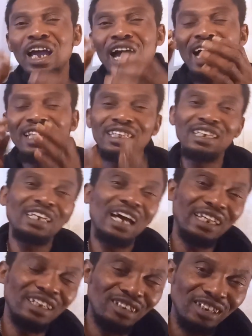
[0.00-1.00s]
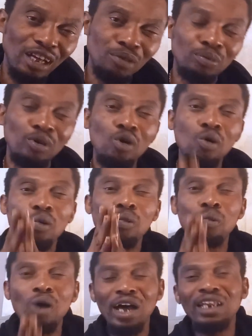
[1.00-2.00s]
And these are the steps.
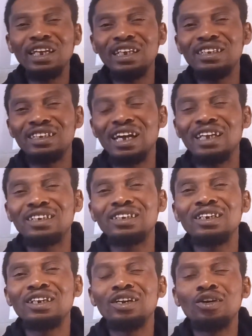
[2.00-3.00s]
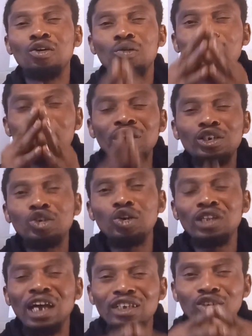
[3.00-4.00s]
One is that make
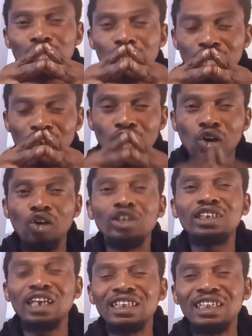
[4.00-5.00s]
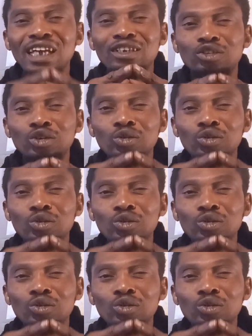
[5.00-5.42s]
sure that the content that